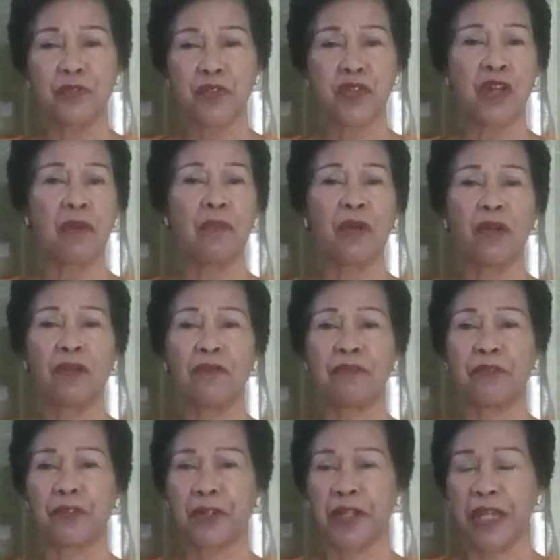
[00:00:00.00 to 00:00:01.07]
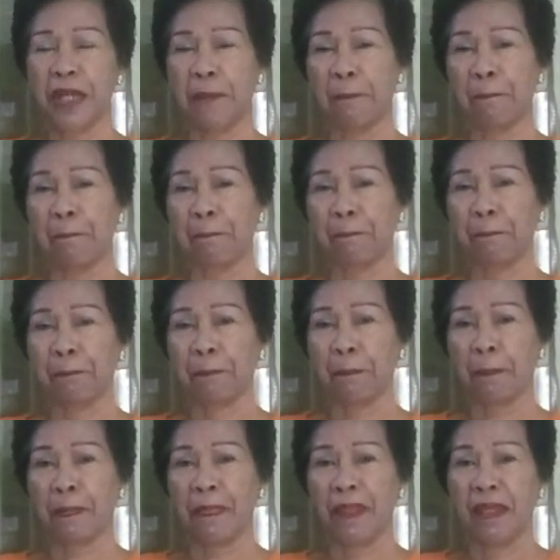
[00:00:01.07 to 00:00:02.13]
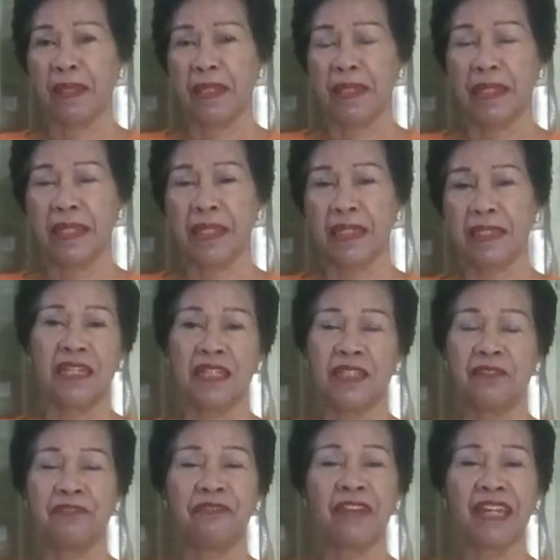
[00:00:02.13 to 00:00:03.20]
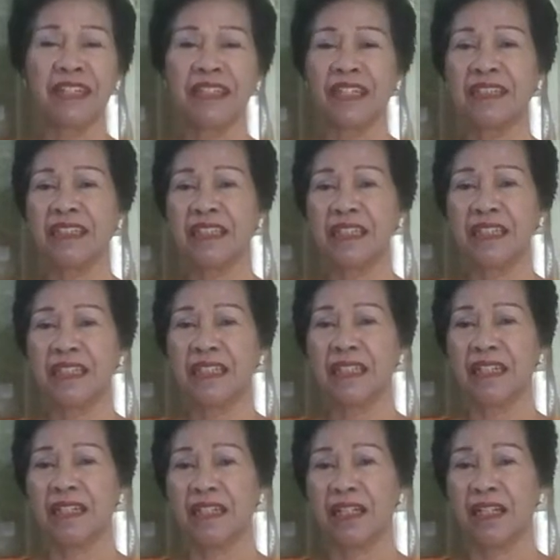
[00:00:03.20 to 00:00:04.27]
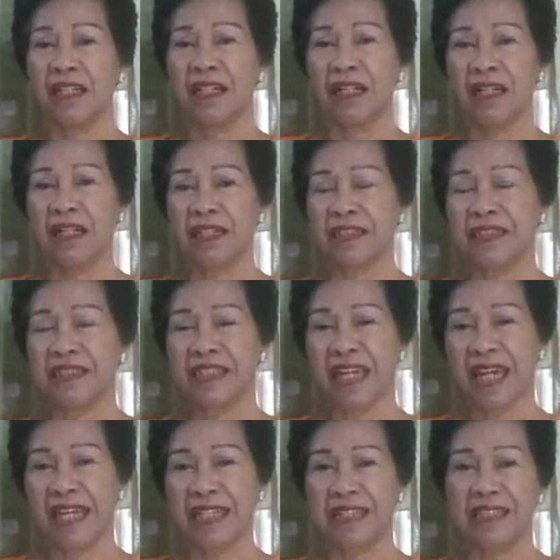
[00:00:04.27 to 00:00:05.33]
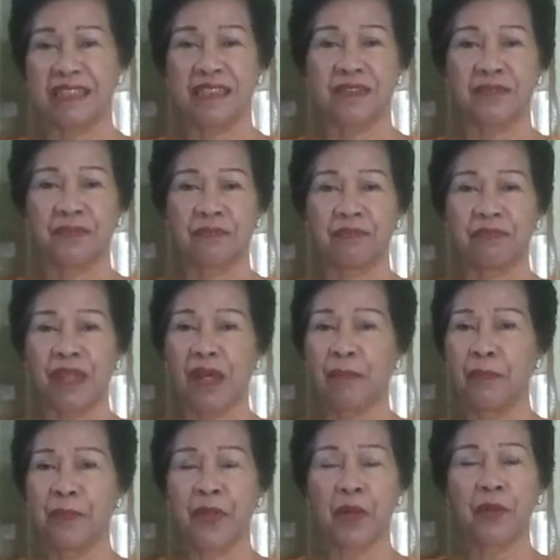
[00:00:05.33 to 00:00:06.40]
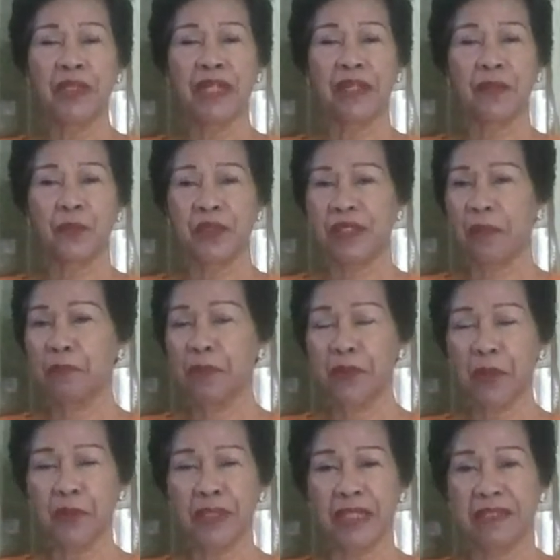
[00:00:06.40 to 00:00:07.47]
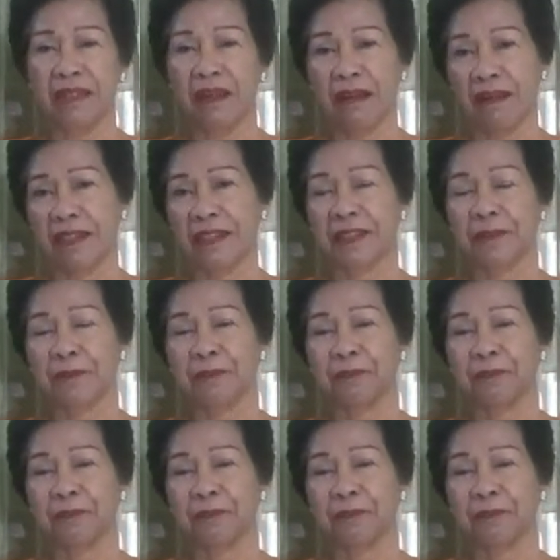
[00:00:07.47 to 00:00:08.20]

of trouble for him. And he finally died with a broken heart.